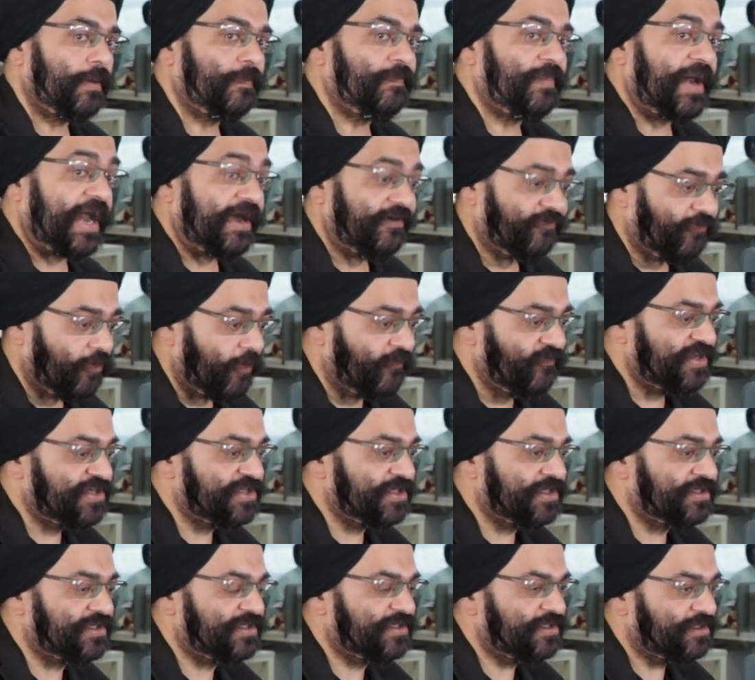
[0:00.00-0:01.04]
platform,
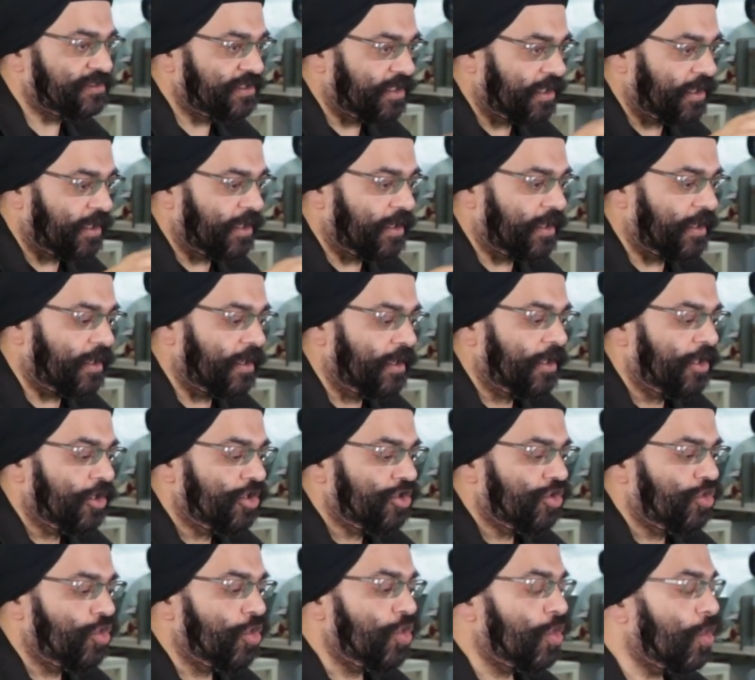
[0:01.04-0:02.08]
which is the
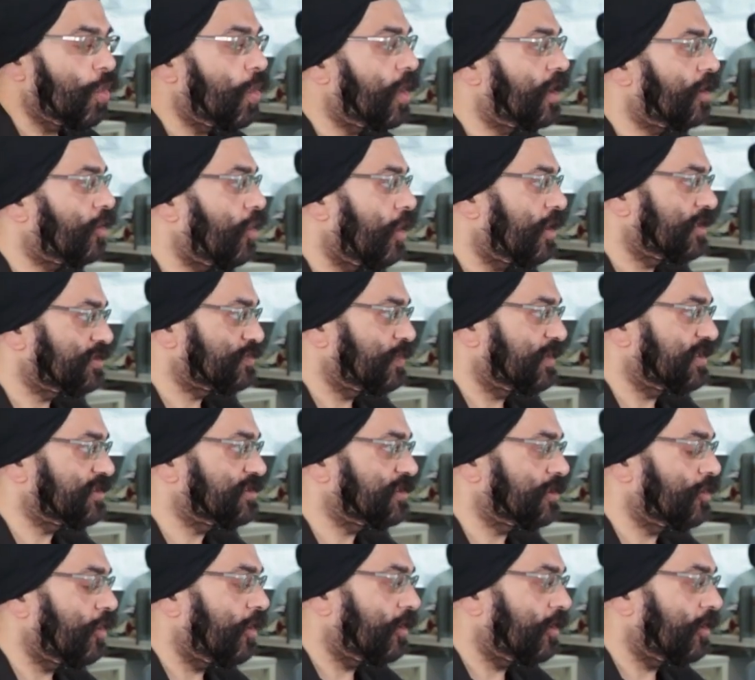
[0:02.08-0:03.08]
lower cost version